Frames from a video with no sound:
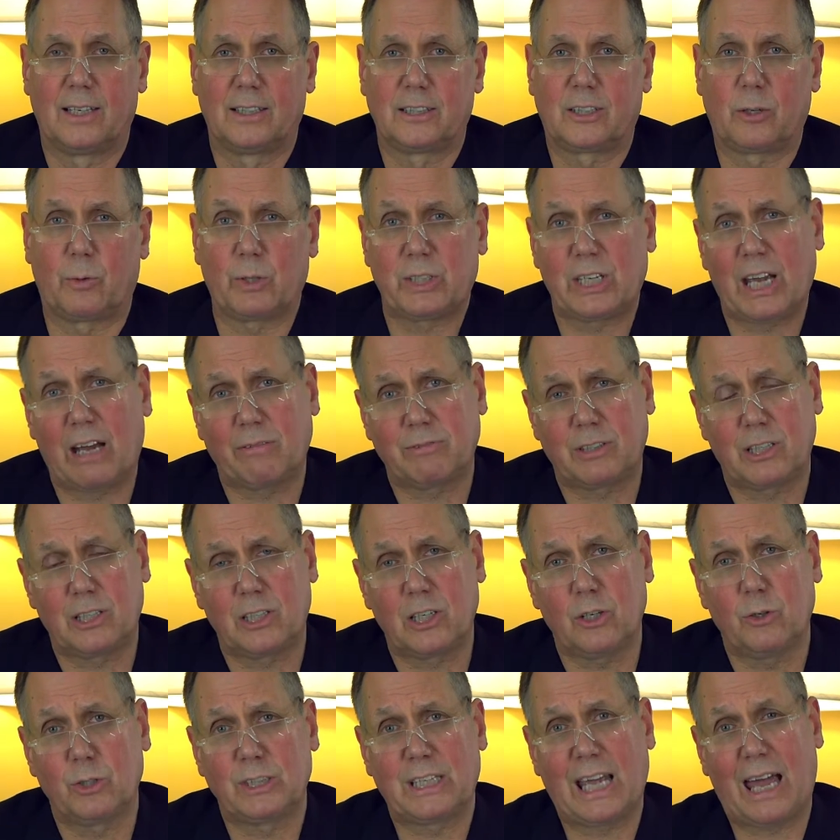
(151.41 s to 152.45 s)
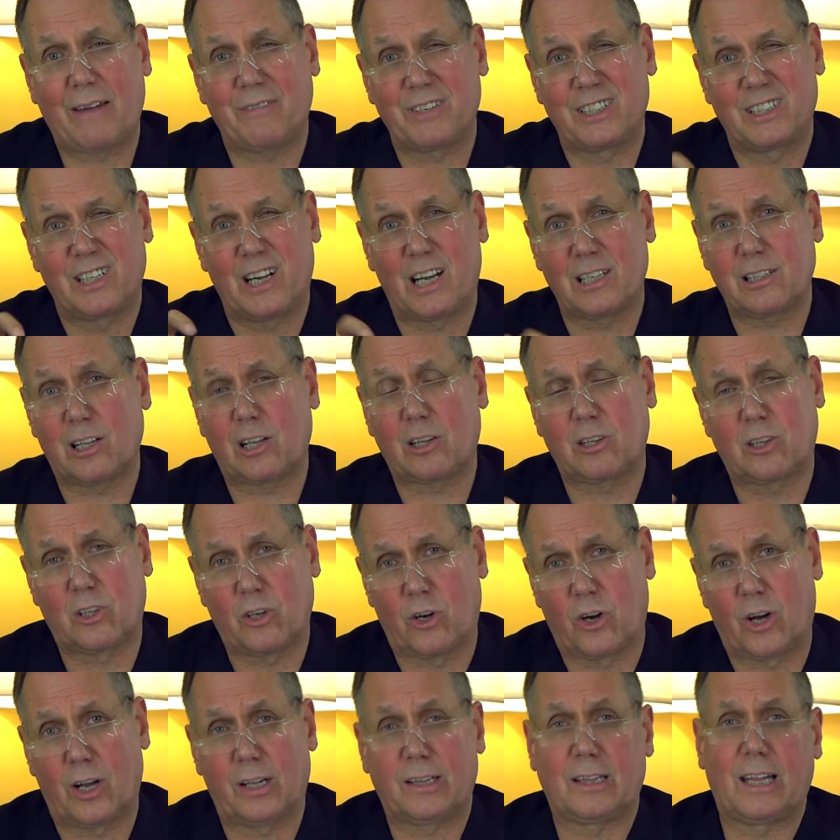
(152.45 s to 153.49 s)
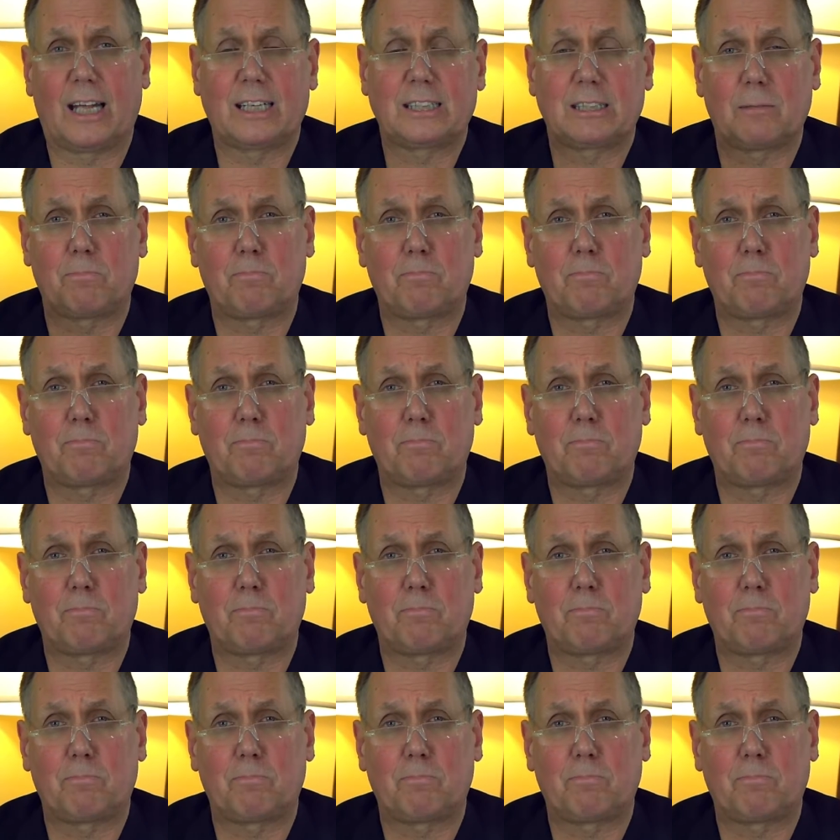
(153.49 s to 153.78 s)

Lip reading: So what you have to do is have another thought that's